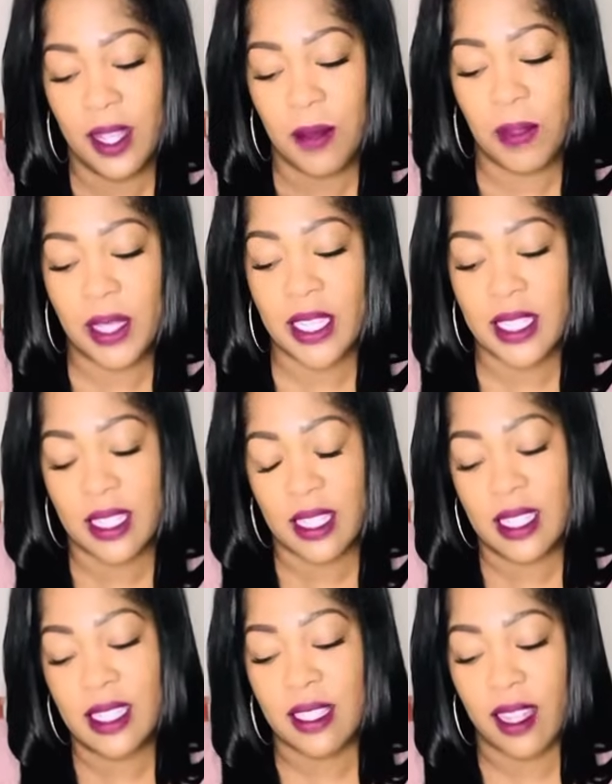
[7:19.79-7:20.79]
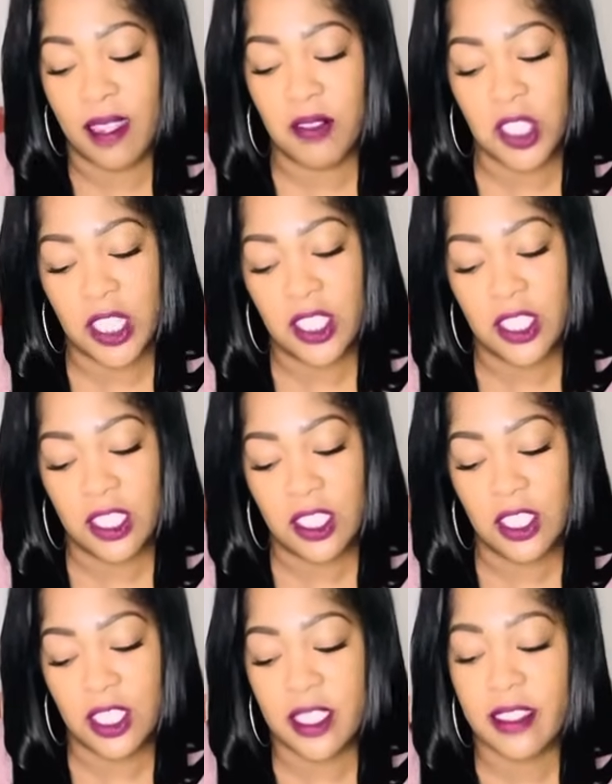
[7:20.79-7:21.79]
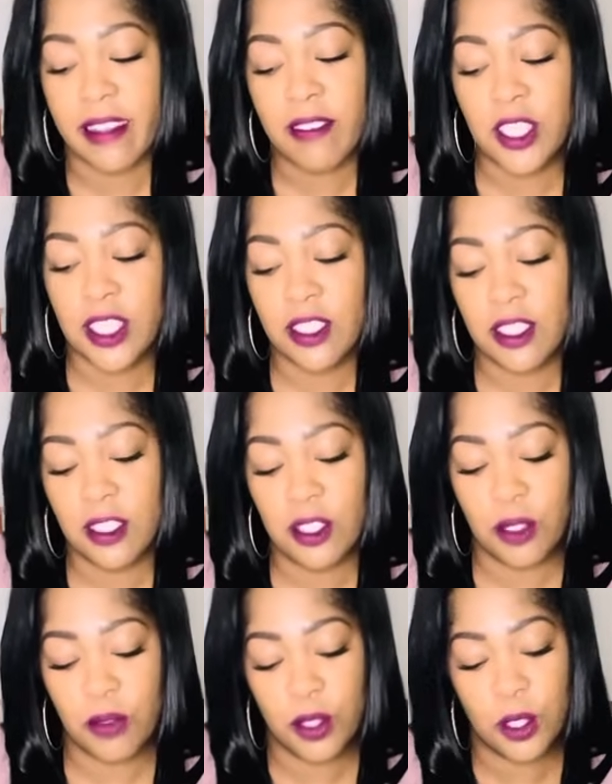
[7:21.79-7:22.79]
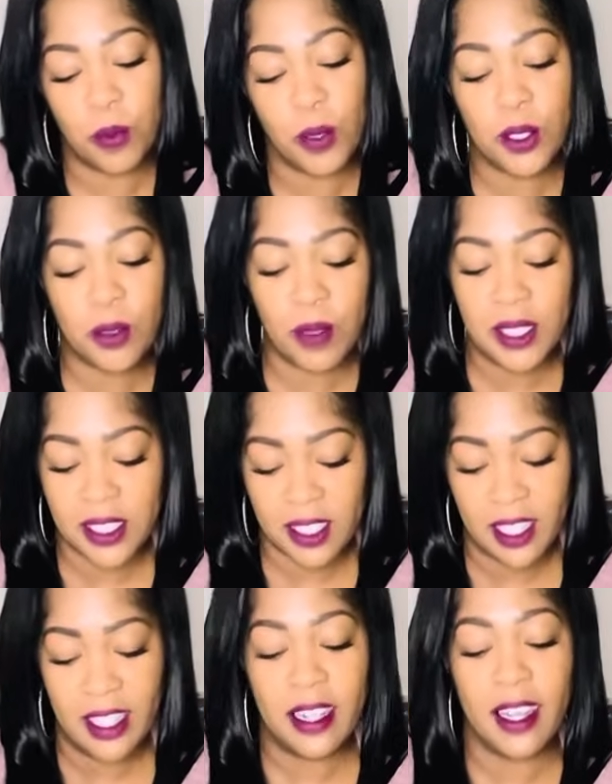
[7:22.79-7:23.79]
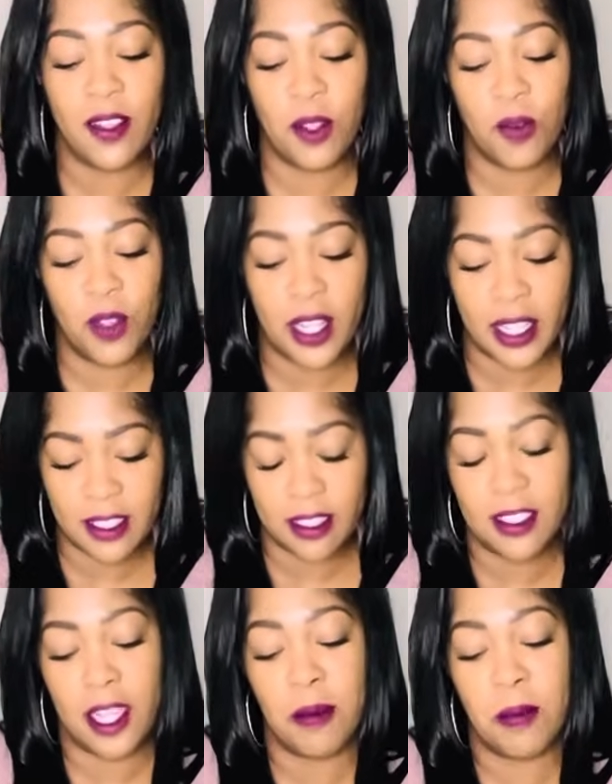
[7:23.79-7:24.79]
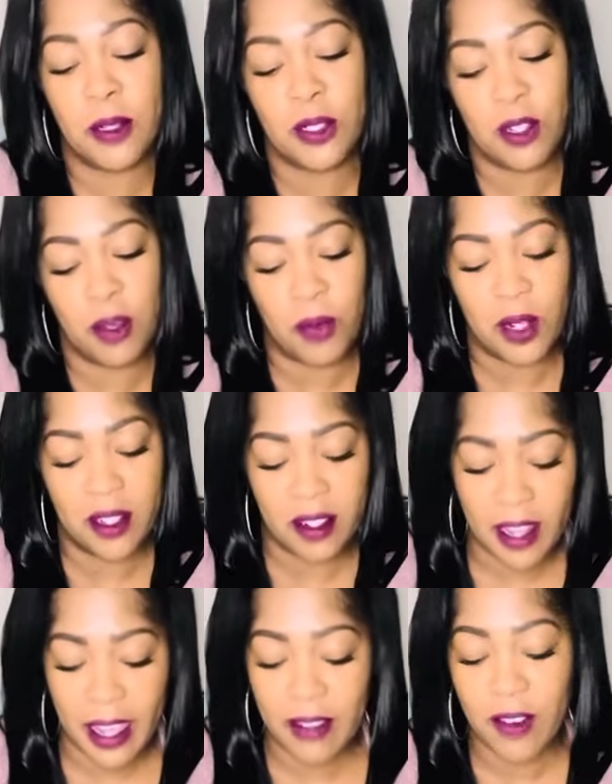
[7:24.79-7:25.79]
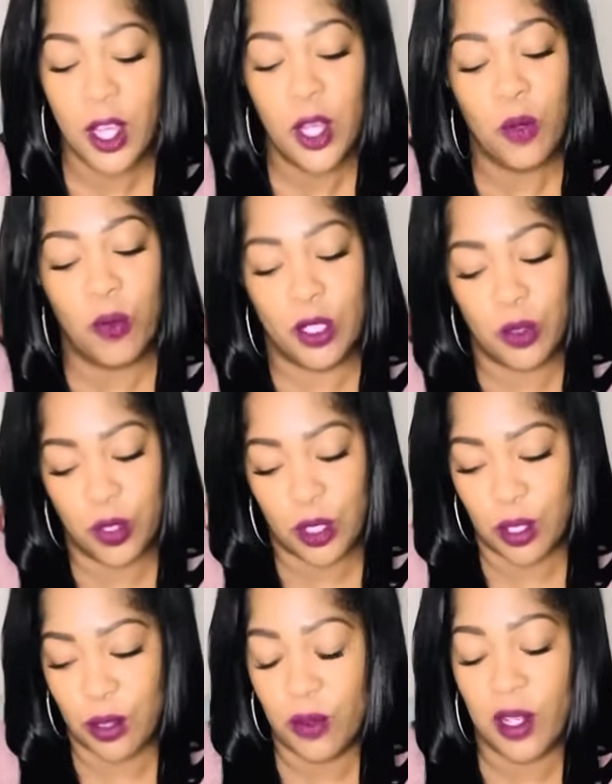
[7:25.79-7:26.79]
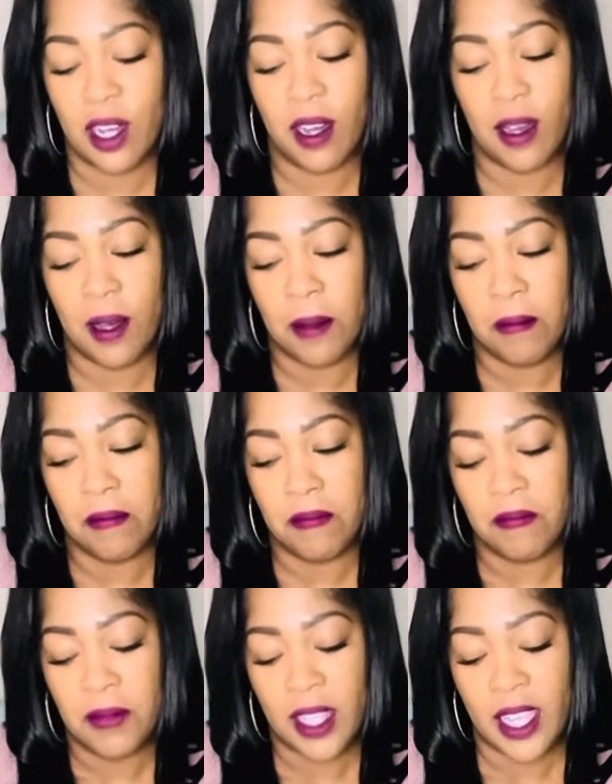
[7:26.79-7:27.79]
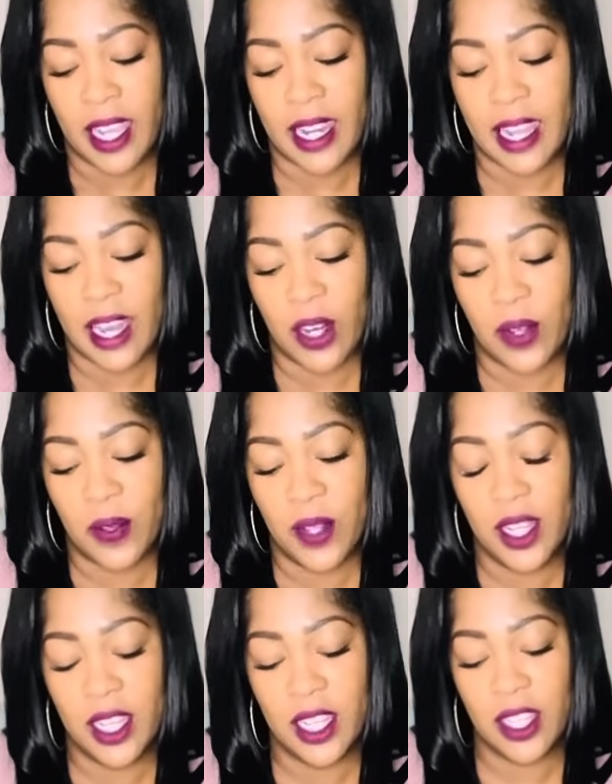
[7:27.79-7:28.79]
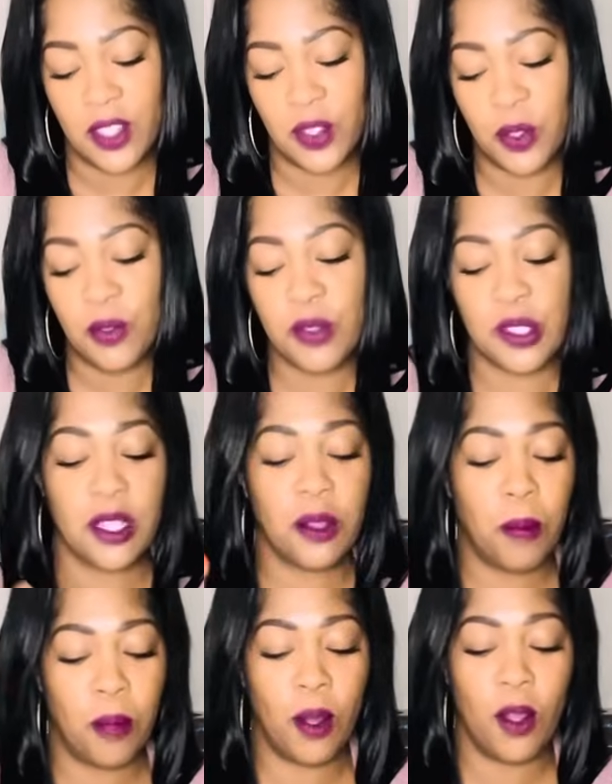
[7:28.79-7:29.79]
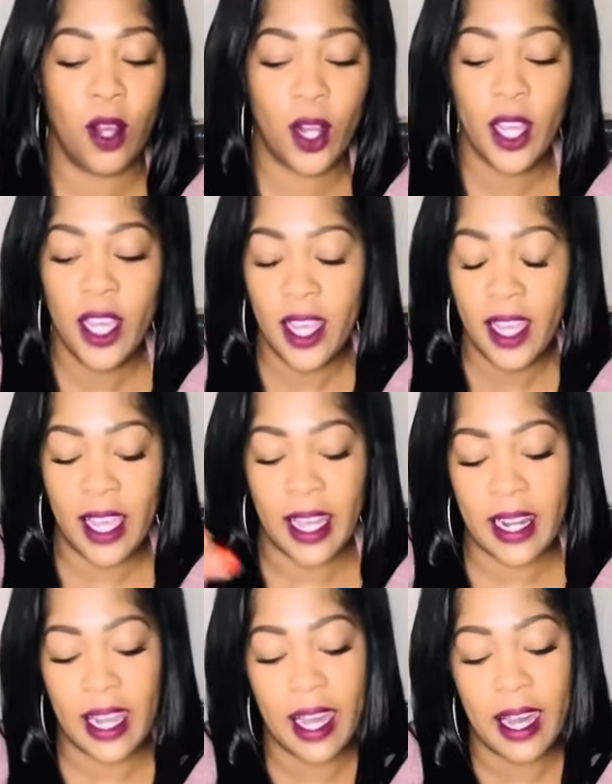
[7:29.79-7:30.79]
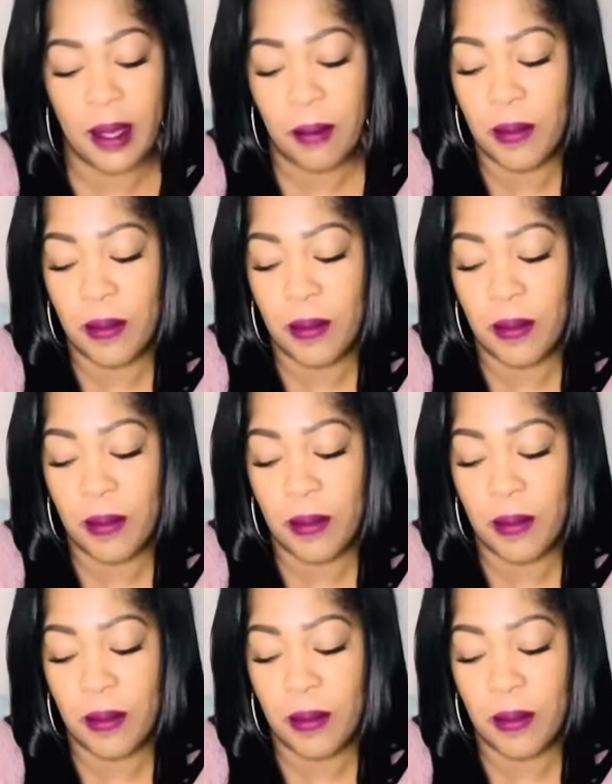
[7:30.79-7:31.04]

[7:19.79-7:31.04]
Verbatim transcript: Because it is life-changing energy. It's life-changing energy for this person, because again, now they're realizing the type of person they want in their life, which was you. Um, and now you've set the bar kind of high.